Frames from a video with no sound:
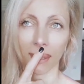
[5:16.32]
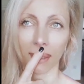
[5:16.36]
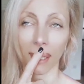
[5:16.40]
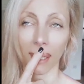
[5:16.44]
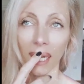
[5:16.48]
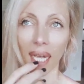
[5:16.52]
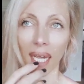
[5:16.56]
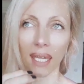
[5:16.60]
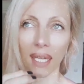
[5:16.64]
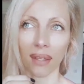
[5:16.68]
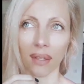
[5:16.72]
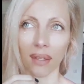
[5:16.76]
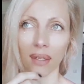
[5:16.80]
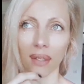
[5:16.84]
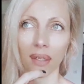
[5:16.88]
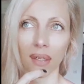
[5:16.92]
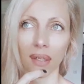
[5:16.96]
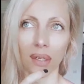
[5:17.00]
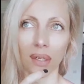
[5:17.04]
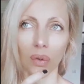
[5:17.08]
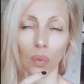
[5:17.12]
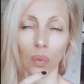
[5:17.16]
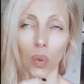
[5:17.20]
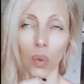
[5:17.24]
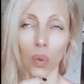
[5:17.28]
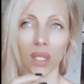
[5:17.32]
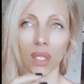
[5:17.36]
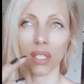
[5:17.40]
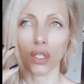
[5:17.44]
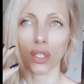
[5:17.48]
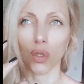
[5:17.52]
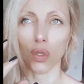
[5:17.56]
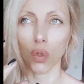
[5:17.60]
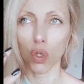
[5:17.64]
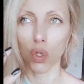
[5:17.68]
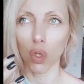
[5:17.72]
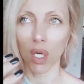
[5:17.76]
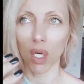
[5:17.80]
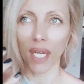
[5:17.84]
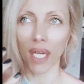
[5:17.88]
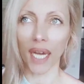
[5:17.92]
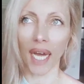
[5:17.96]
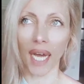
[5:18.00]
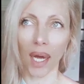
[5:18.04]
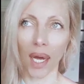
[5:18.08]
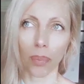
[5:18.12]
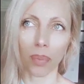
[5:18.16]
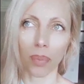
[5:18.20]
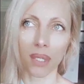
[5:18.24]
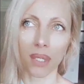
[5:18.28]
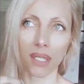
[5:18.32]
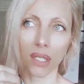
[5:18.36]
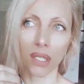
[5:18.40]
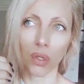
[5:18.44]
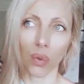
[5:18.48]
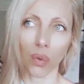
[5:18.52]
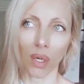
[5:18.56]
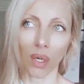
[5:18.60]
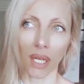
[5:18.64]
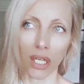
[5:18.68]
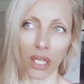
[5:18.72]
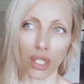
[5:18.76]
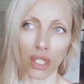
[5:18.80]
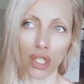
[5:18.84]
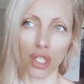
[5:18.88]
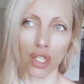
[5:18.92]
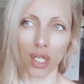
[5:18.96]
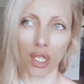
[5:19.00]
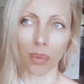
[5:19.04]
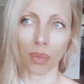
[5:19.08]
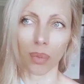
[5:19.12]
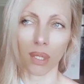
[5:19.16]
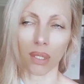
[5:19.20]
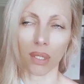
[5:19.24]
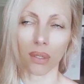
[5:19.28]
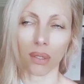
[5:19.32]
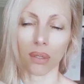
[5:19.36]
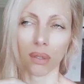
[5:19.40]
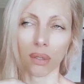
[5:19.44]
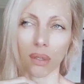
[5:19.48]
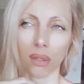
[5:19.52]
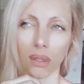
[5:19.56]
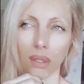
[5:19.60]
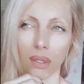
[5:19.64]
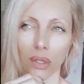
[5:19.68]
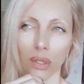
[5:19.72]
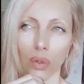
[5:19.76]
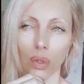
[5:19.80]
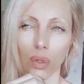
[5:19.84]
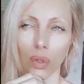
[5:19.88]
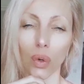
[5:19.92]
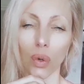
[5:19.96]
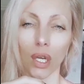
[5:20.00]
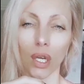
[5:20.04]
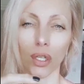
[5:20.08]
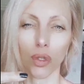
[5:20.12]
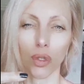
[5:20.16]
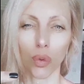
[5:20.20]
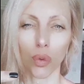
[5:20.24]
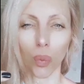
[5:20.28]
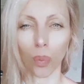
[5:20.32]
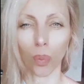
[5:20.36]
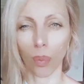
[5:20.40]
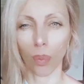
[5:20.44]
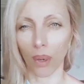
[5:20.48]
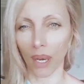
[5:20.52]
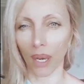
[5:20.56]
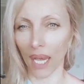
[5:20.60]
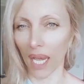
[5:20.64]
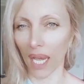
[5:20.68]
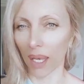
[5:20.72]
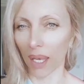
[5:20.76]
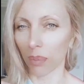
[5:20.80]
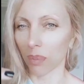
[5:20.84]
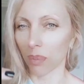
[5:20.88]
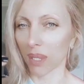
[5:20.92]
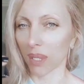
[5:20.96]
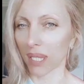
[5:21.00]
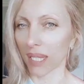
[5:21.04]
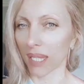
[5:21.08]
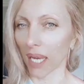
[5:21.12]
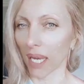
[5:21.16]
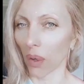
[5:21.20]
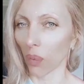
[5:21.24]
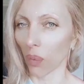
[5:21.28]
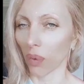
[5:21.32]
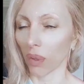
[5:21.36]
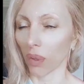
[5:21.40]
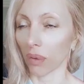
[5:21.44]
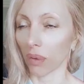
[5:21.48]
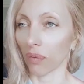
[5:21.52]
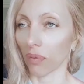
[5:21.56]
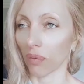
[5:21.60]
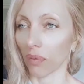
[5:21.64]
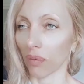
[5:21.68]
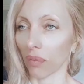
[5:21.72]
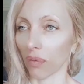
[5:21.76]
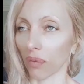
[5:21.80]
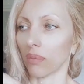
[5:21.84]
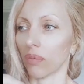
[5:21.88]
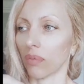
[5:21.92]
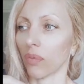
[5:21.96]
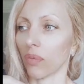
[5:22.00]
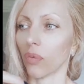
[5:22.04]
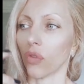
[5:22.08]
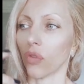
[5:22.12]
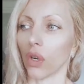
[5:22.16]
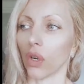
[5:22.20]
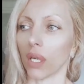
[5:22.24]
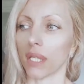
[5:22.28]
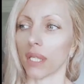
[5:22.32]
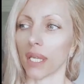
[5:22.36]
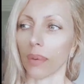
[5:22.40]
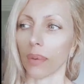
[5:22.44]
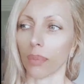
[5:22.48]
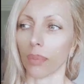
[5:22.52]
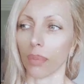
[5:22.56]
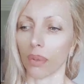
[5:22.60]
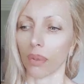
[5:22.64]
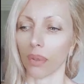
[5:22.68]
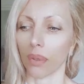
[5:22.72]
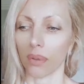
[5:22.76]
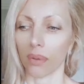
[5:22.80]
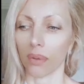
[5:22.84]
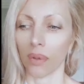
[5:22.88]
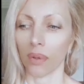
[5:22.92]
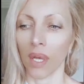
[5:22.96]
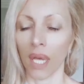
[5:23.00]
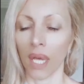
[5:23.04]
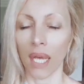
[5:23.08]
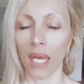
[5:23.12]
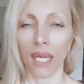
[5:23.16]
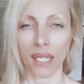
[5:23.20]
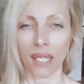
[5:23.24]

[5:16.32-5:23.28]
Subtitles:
later what usually happens in relationship that you're going to blame someone when, for example,